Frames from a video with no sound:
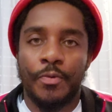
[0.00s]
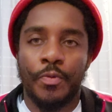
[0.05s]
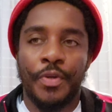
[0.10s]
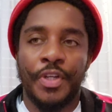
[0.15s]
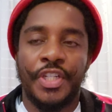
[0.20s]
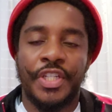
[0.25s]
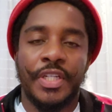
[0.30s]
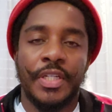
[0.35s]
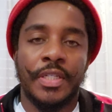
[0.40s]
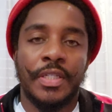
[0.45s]

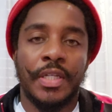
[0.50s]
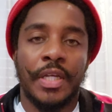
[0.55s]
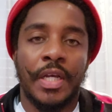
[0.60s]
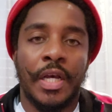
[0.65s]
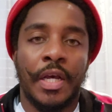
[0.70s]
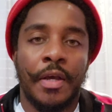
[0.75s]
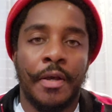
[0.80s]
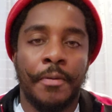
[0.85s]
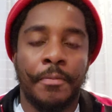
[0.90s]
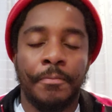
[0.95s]
which is
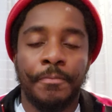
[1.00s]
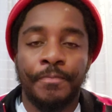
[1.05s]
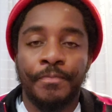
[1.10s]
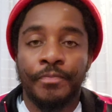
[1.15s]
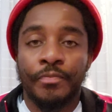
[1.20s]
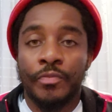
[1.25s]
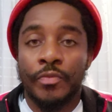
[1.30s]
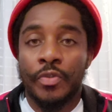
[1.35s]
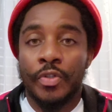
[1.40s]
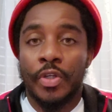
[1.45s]

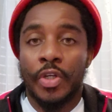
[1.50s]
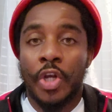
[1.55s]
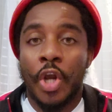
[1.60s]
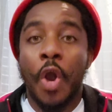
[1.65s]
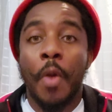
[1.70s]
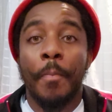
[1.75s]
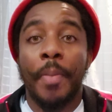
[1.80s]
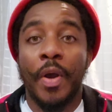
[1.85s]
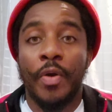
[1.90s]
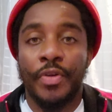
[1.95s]

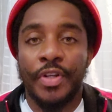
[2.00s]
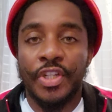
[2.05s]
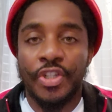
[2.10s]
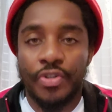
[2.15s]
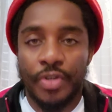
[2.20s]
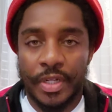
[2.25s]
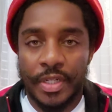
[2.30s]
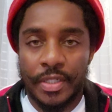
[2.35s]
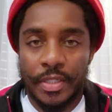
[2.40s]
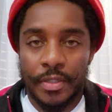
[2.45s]
compound
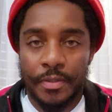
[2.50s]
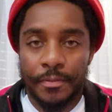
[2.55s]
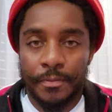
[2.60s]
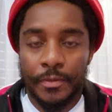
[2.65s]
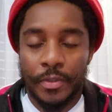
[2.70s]
interest.